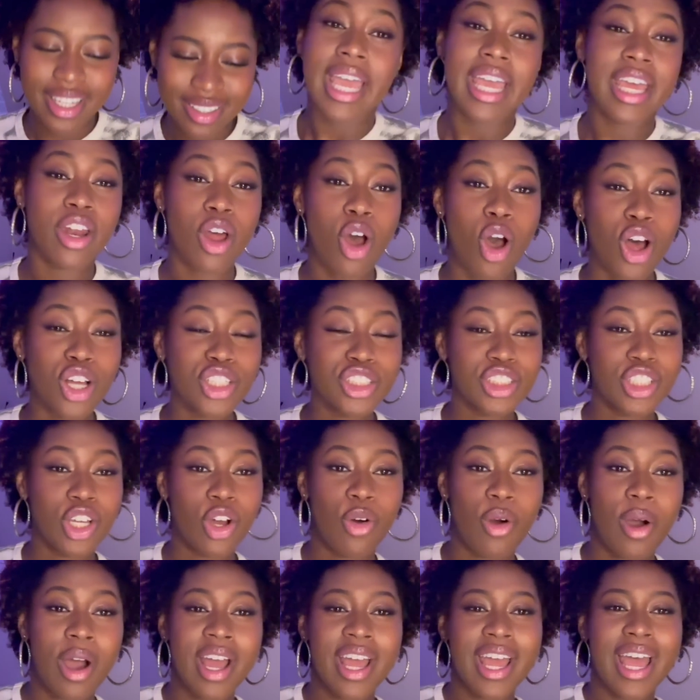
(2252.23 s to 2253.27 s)
And
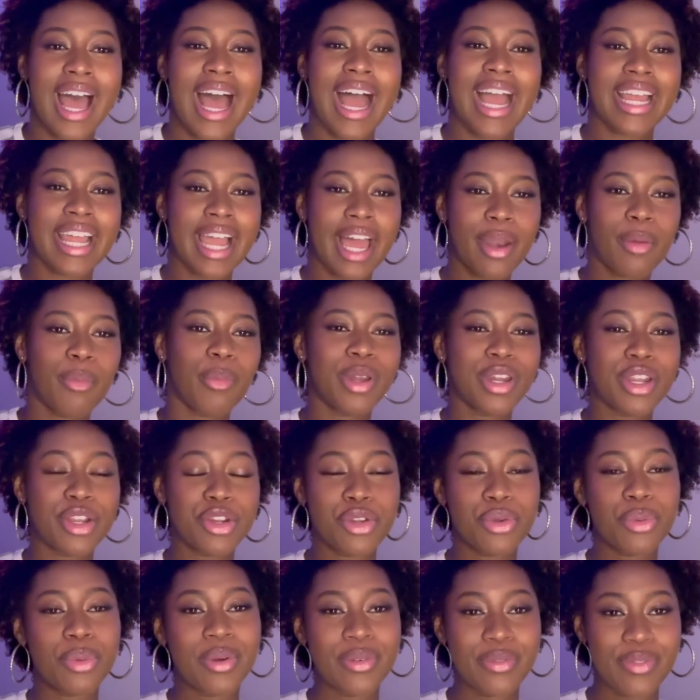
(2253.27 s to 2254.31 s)
also, I kind of want to
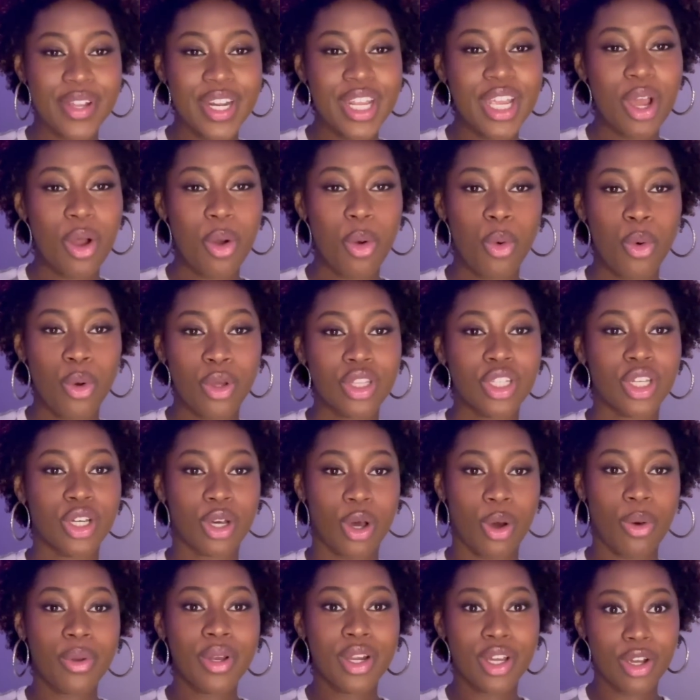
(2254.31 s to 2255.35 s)
do a video on the
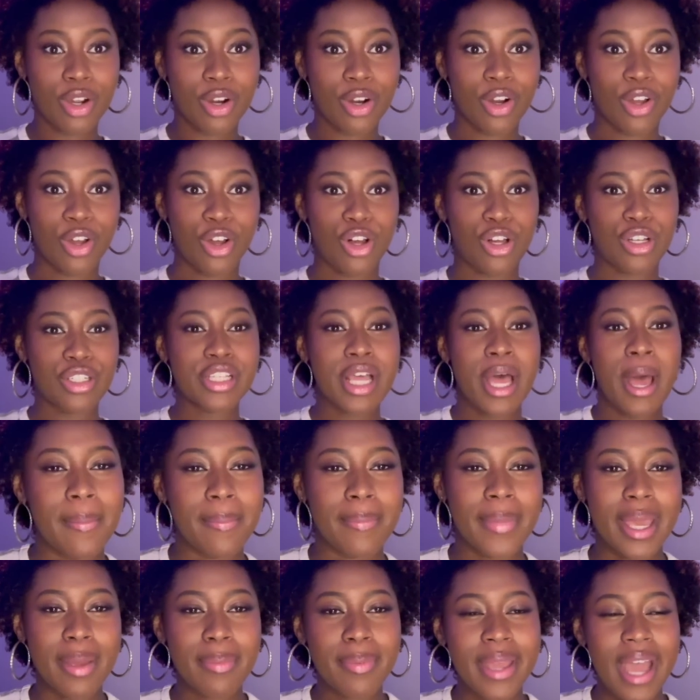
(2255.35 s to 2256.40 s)
Golden Girls.
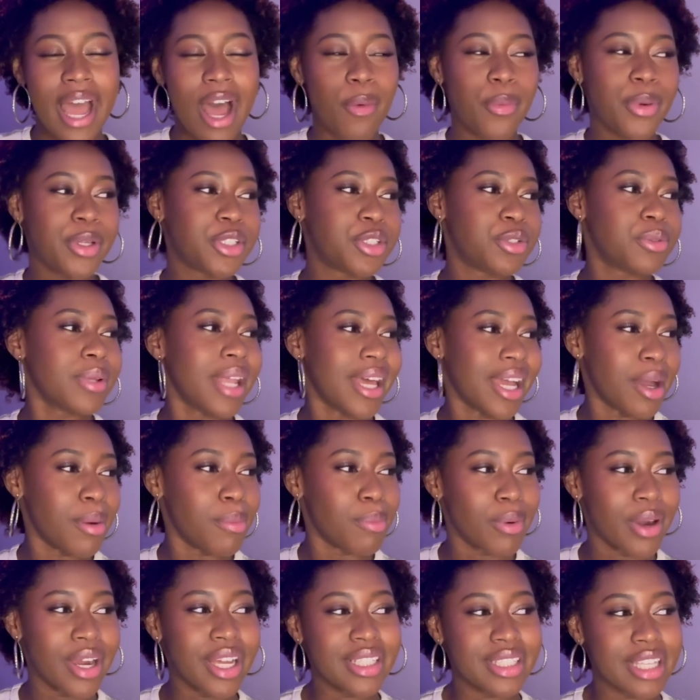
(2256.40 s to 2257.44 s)
Maybe I would do like a
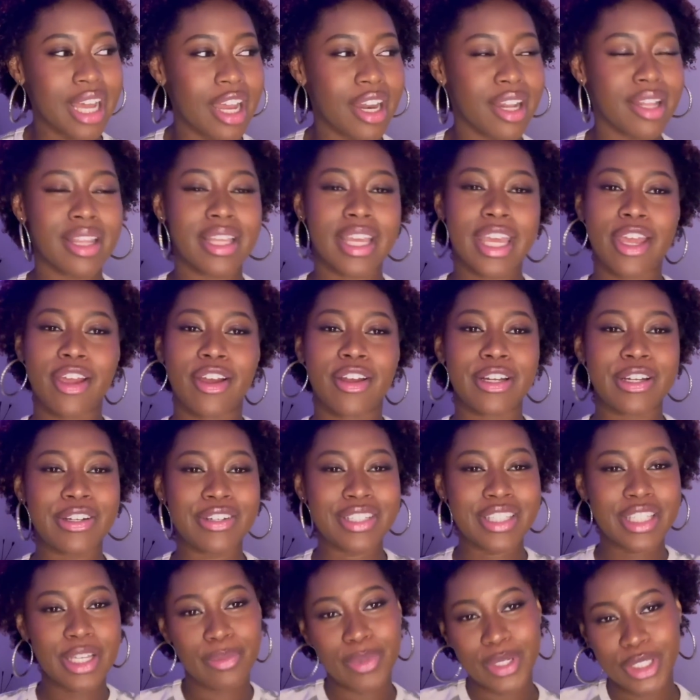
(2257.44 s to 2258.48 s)
breakdown of the
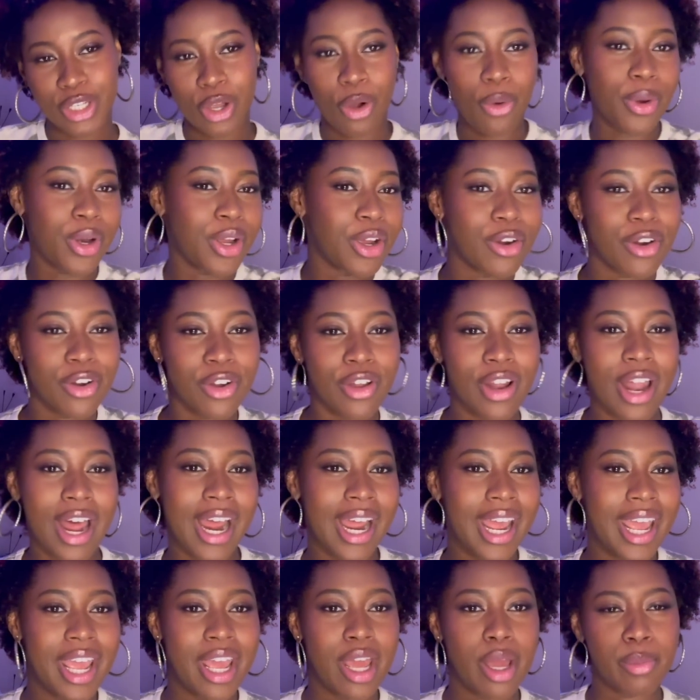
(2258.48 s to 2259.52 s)
characters, see which Golden Girl I
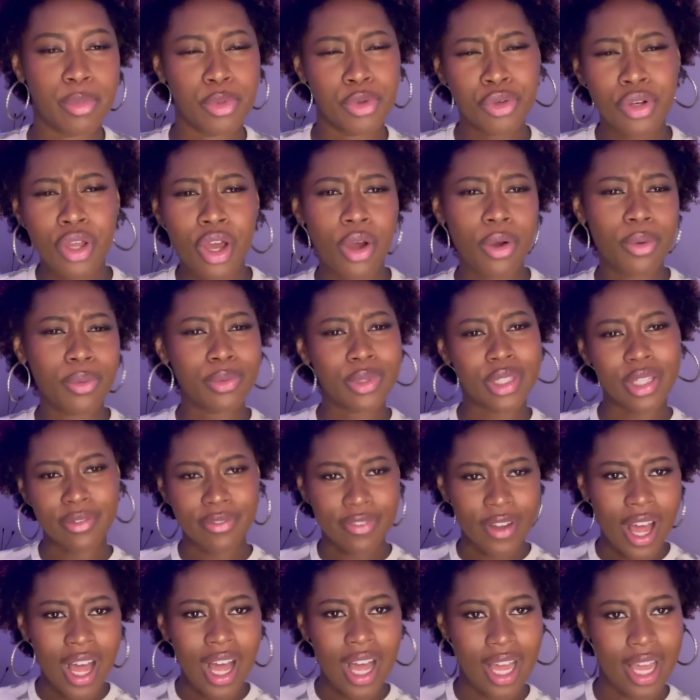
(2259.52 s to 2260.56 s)
am, you know, the
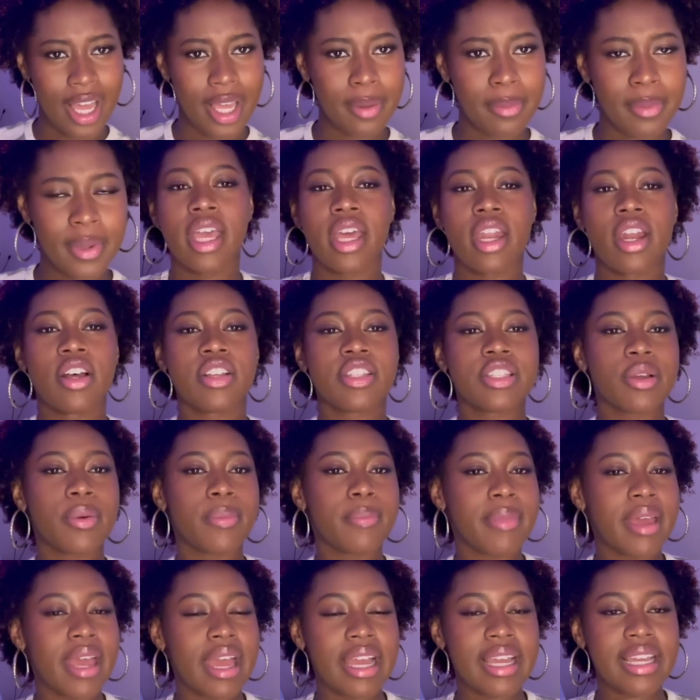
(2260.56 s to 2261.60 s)
vibe. And also,
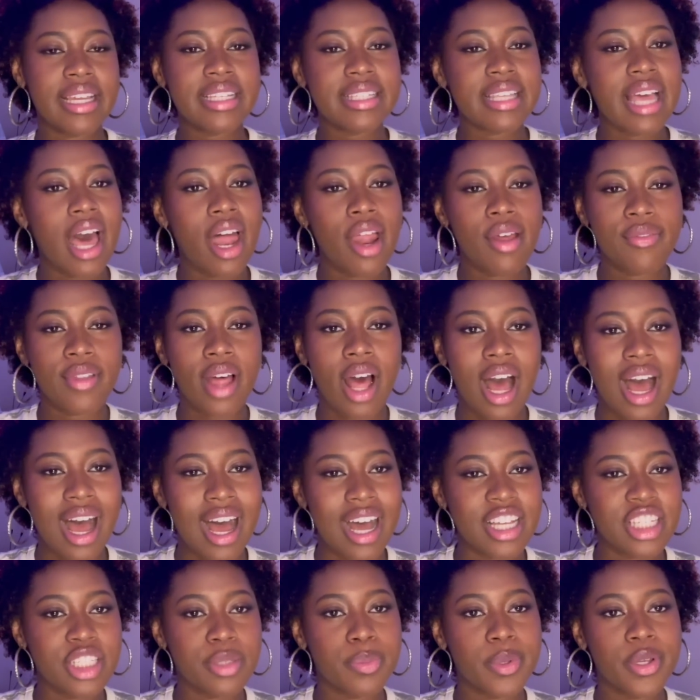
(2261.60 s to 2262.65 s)
Maggie's out of the
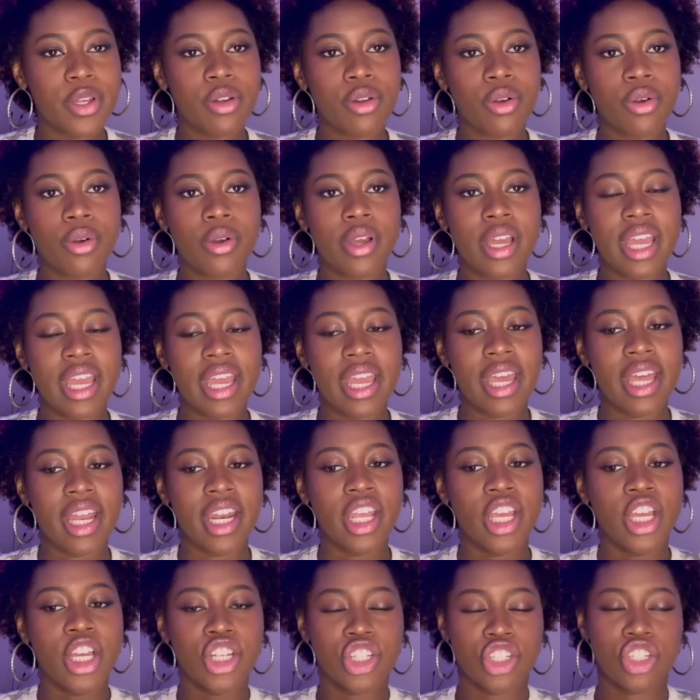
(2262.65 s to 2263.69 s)
hospital and
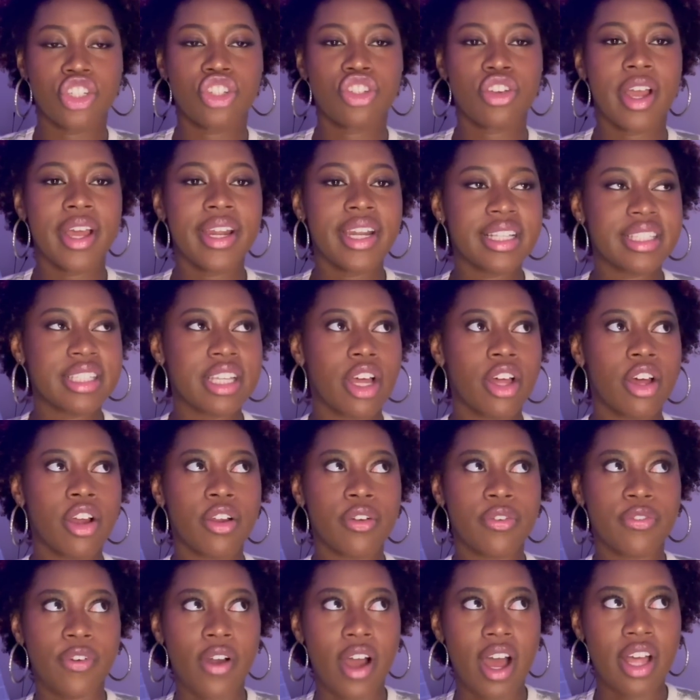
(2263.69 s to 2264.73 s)
she's trying to tell her
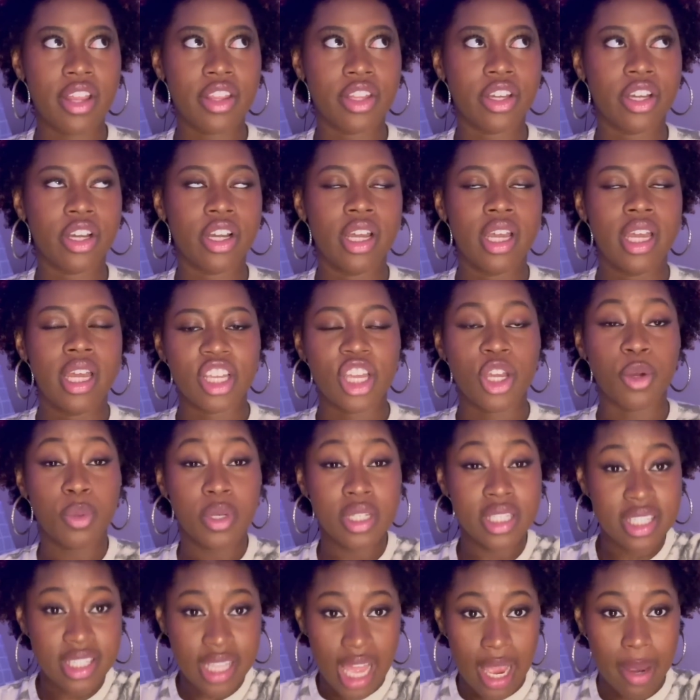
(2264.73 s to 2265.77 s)
father it
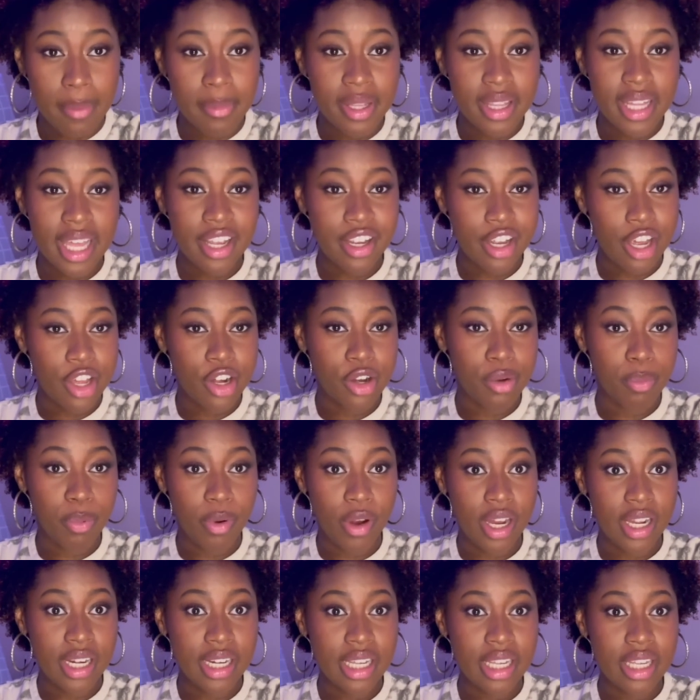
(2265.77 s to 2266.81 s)
was Simon that got her
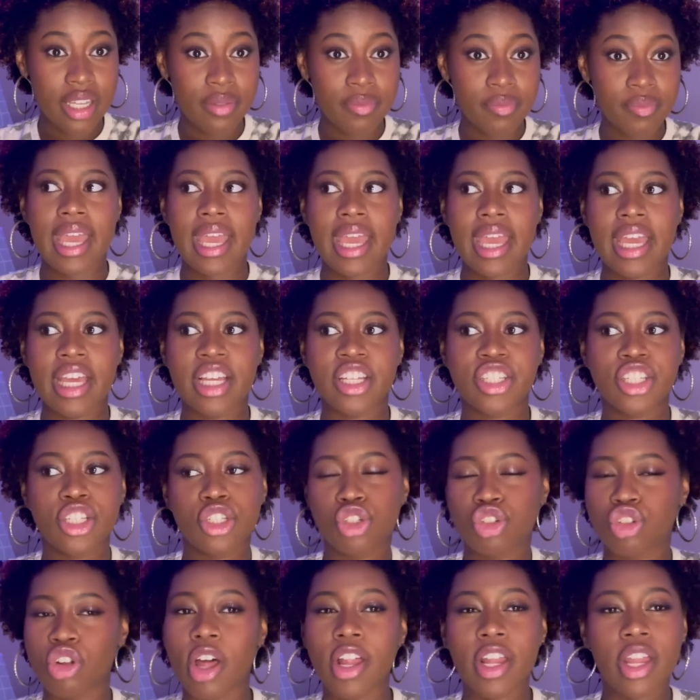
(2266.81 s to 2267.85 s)
pregnant. And she's
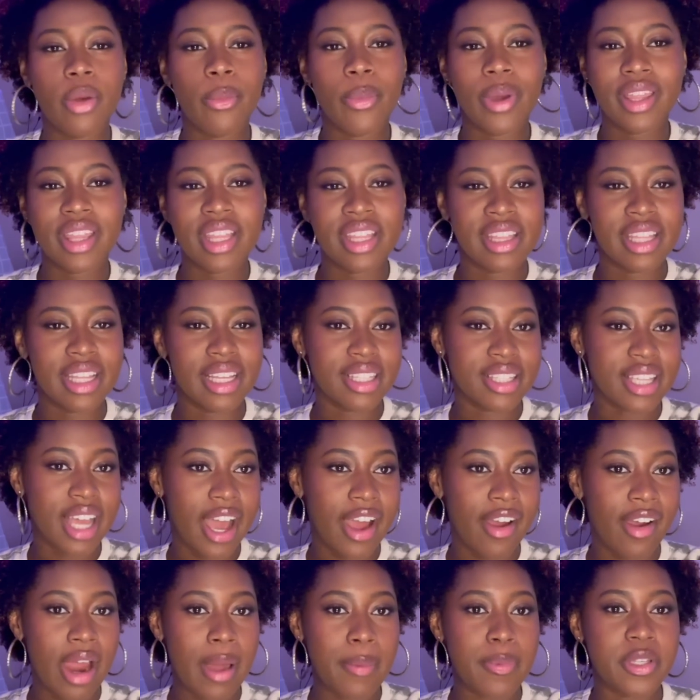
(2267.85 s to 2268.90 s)
struggling with it the
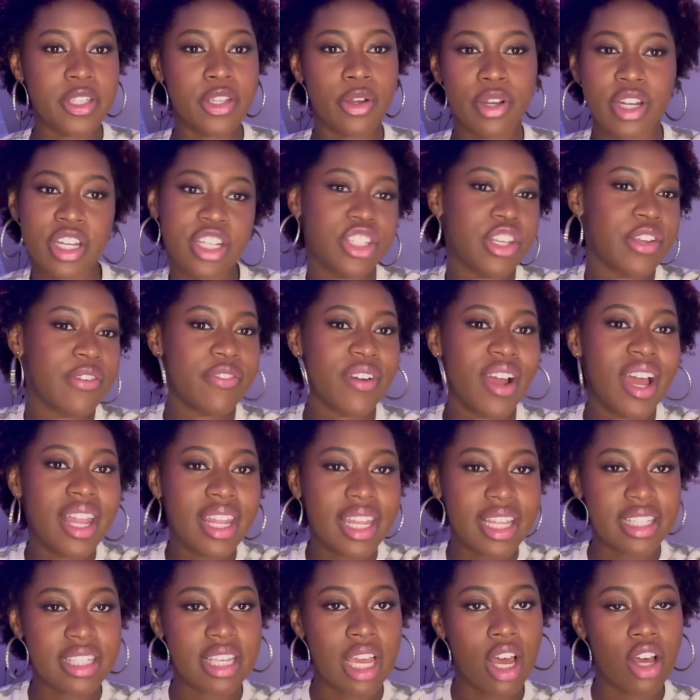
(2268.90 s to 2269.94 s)
entire episode, and she
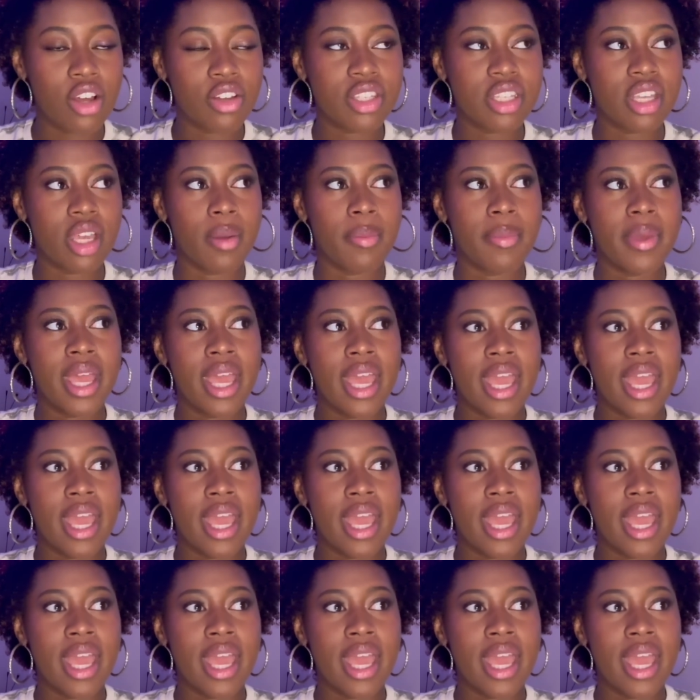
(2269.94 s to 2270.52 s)
finally tells him.